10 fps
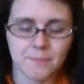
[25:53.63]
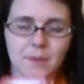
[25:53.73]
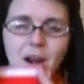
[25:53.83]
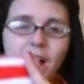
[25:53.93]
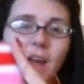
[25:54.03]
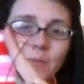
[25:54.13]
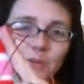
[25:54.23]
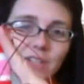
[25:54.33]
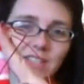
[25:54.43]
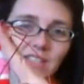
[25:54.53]
but I'm
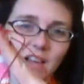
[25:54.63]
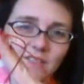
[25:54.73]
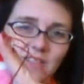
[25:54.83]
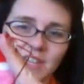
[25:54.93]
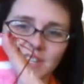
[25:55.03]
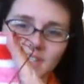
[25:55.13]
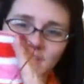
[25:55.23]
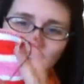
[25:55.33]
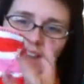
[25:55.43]
really loving this.